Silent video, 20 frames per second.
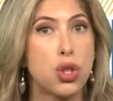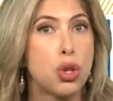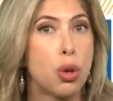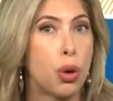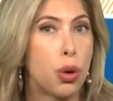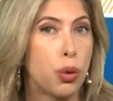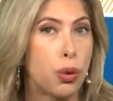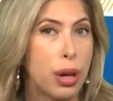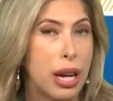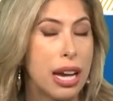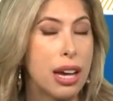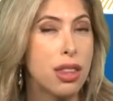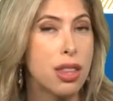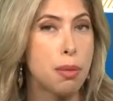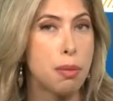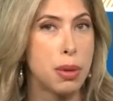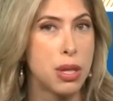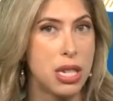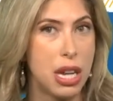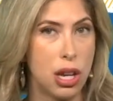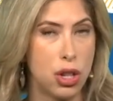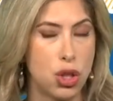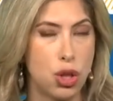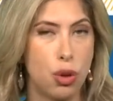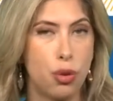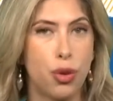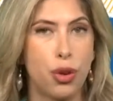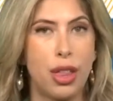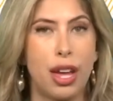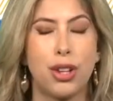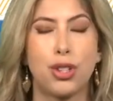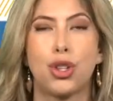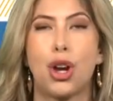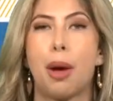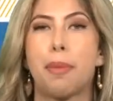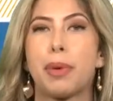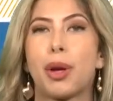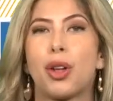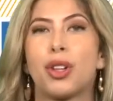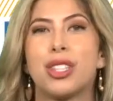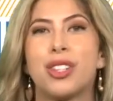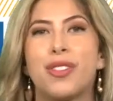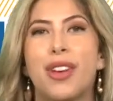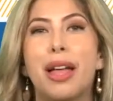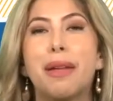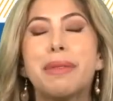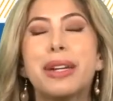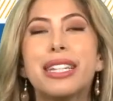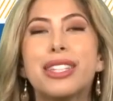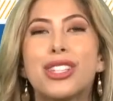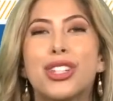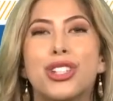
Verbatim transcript: to agree on the potential for that tropical development.